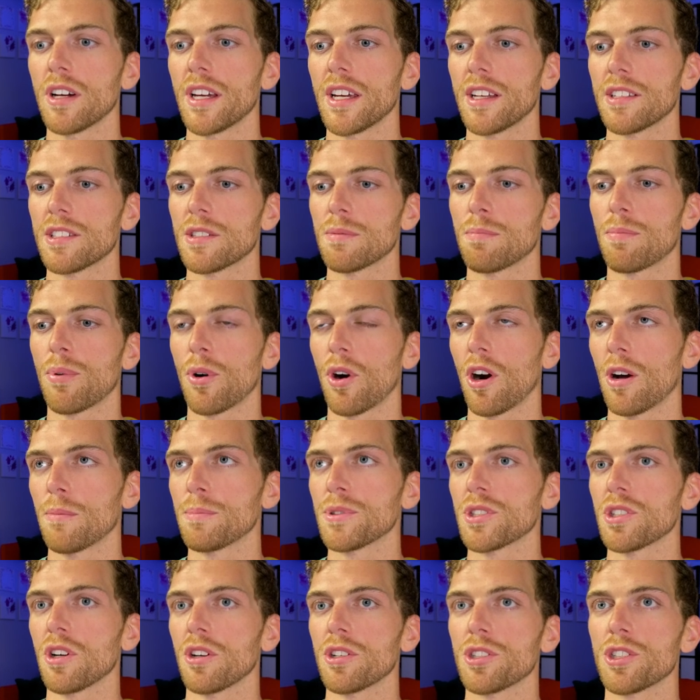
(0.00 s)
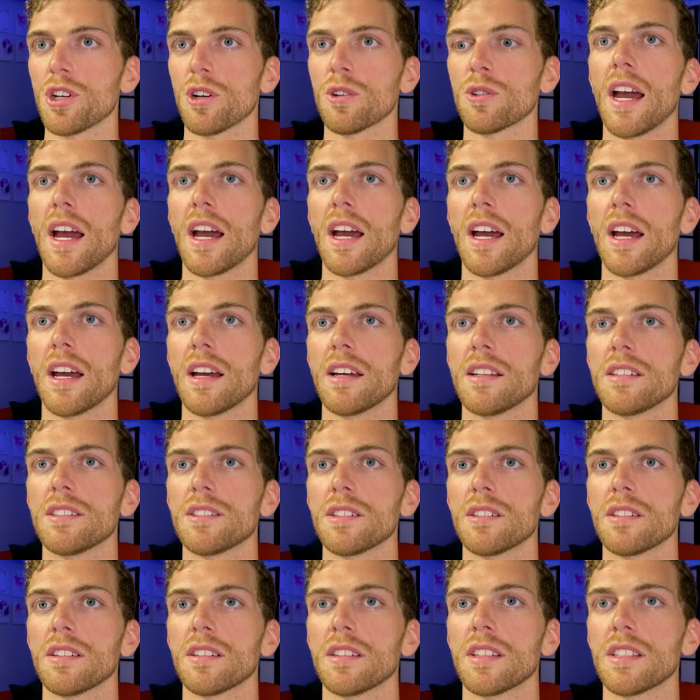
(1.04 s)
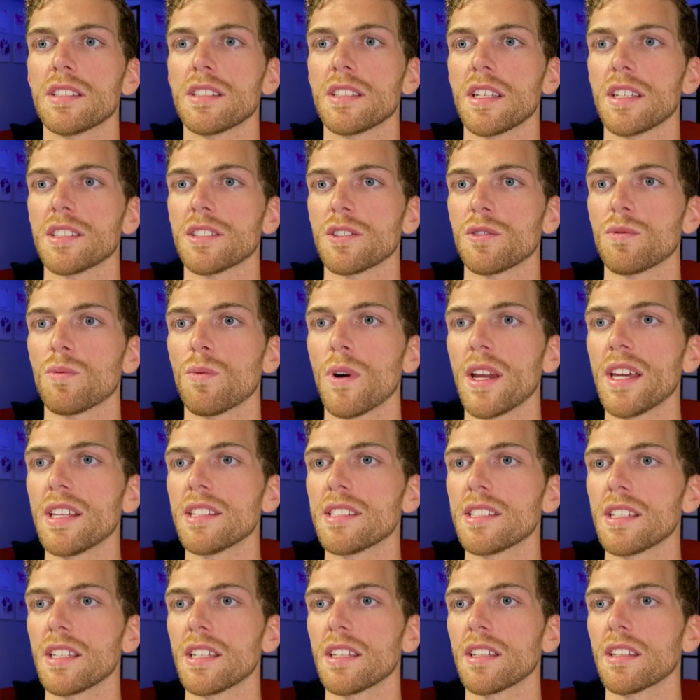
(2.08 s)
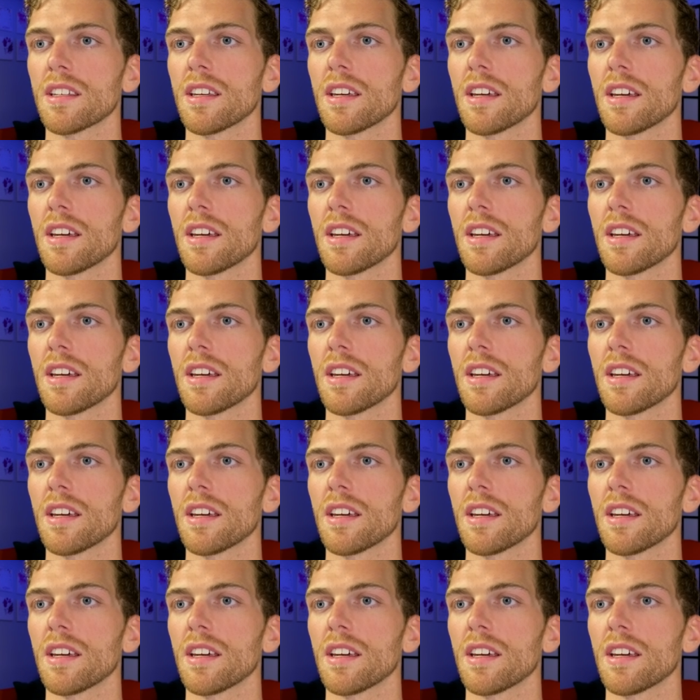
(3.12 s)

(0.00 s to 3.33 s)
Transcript: it's props.joke, and this isn't rating,